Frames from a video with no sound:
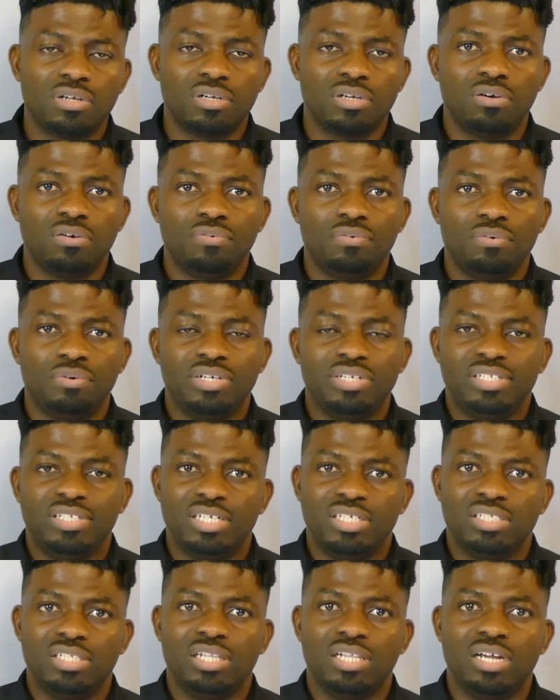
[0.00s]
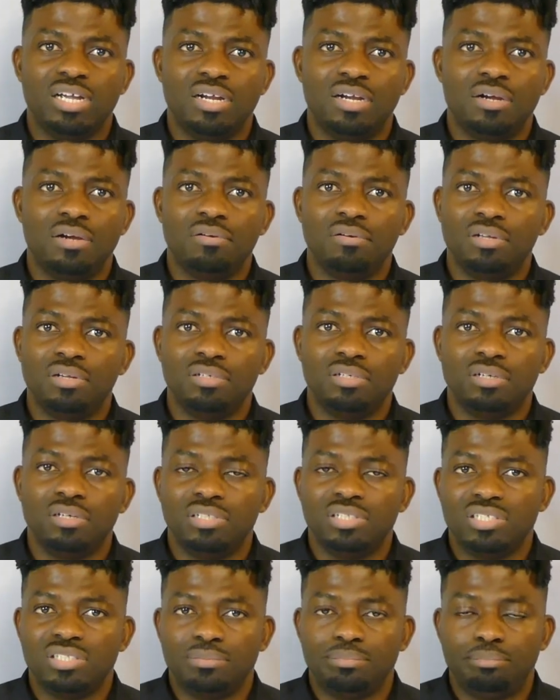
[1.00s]
go for a DSLR,
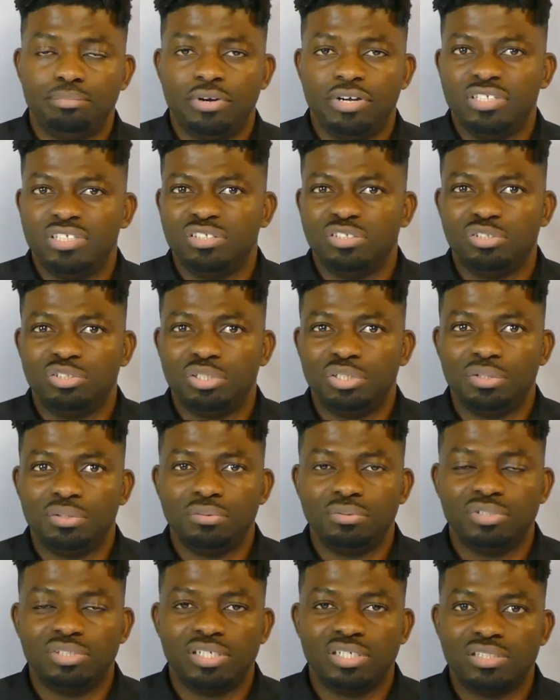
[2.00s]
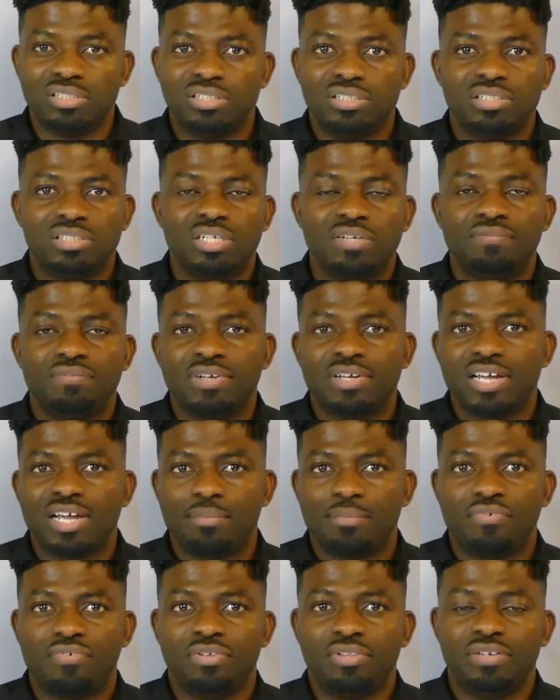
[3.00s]
the point and shoot, there's different
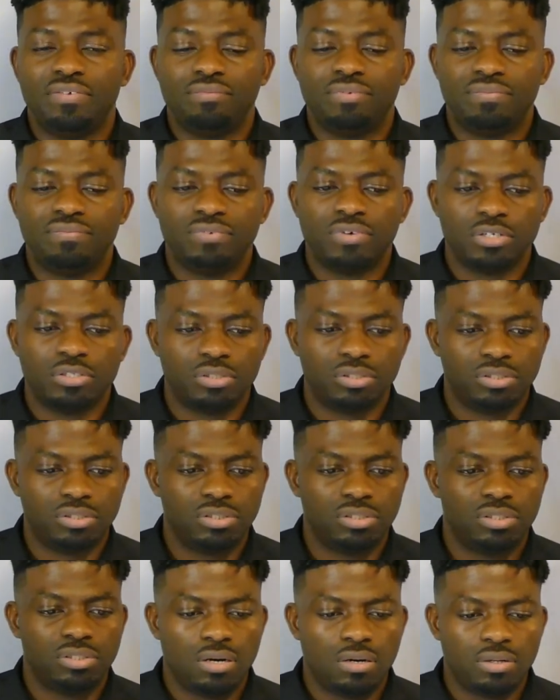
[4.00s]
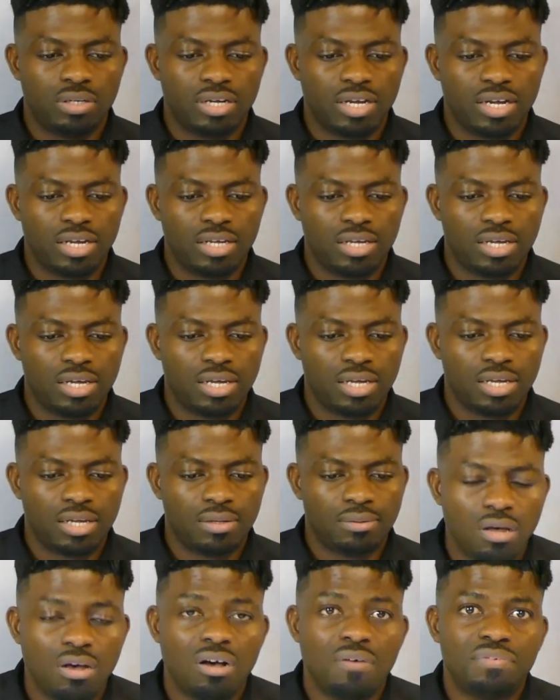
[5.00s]
camera for different functions. Okay,
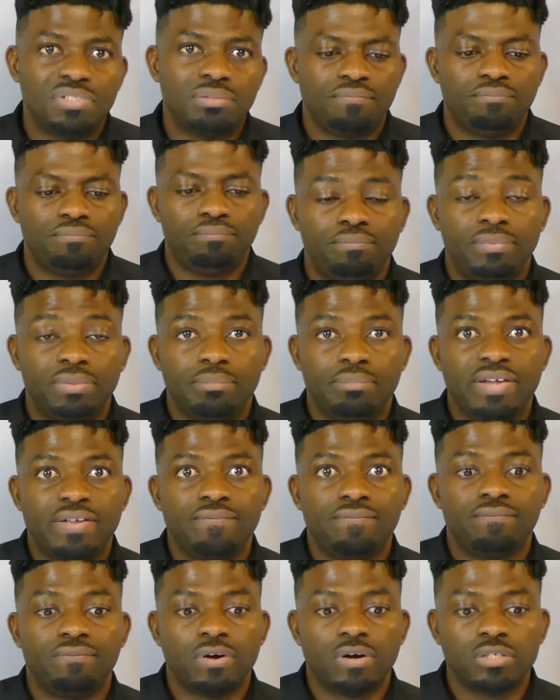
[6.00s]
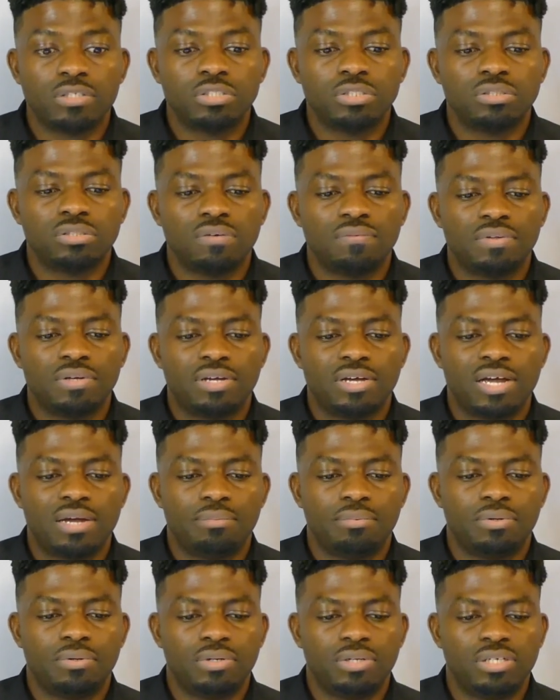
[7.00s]
the main function of the
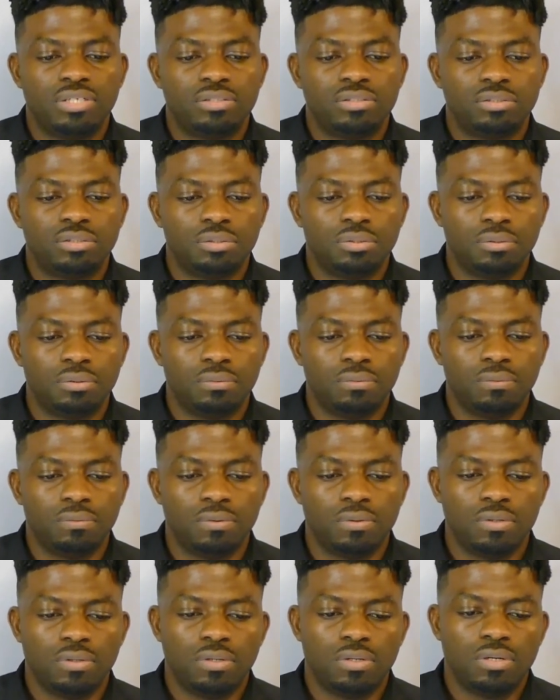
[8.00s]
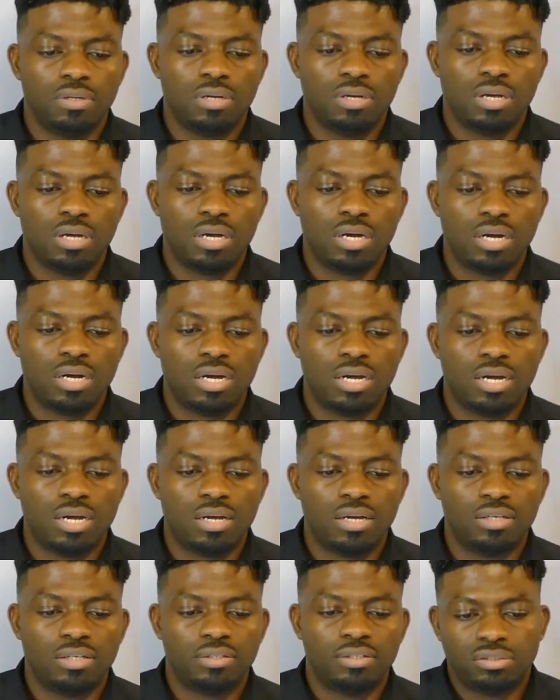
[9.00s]
camera is to
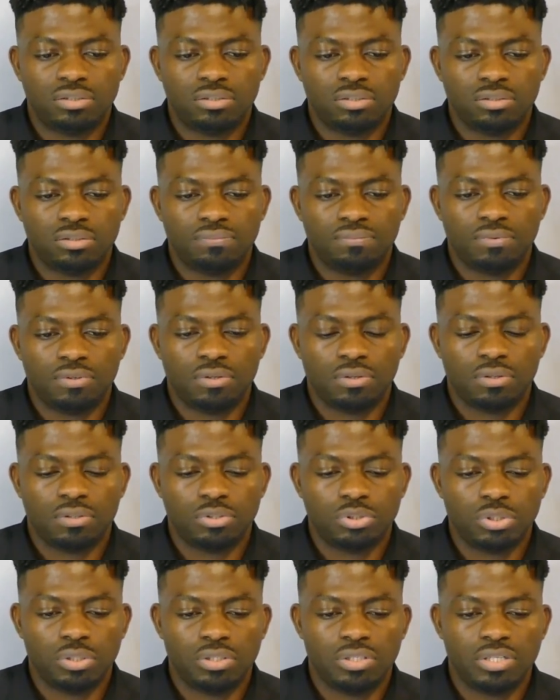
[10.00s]
just for controlling